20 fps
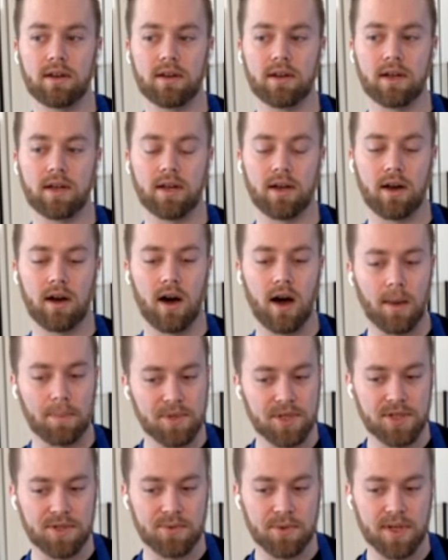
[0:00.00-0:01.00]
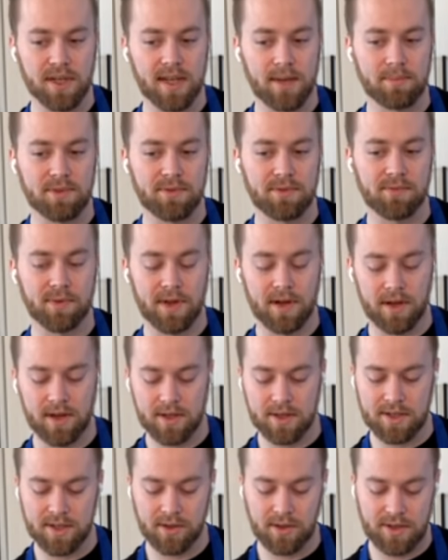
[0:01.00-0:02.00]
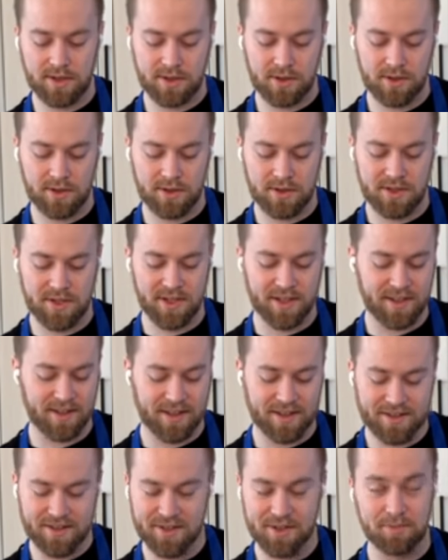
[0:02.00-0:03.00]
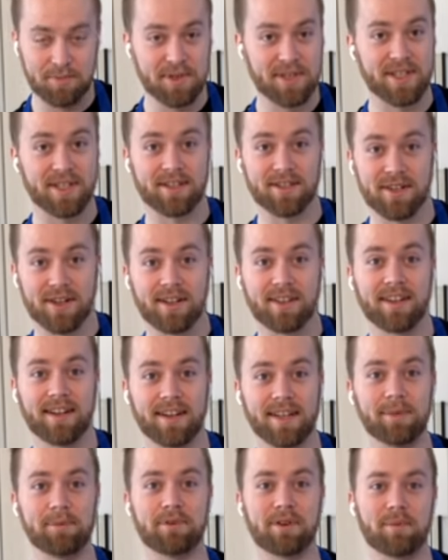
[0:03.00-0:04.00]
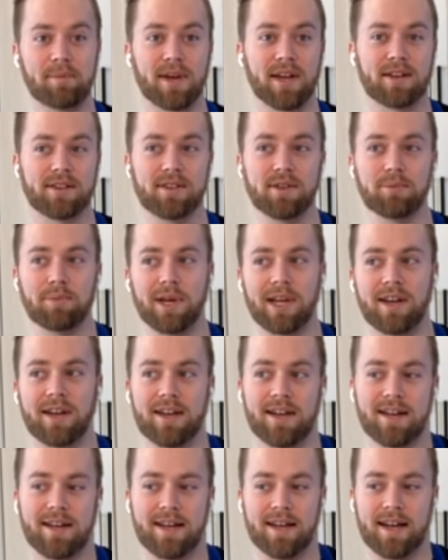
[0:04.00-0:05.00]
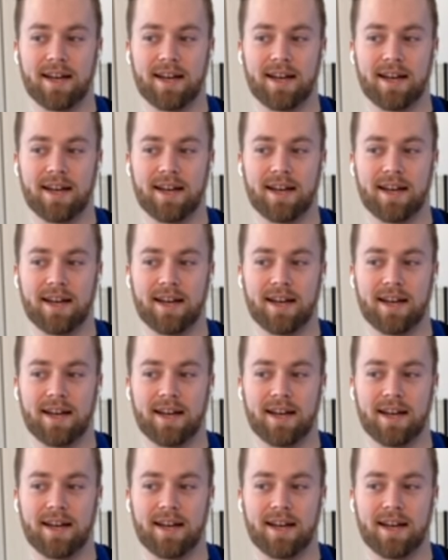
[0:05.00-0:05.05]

options when it came to feta until I started seeing that stupid TikTok that I keep going back to. But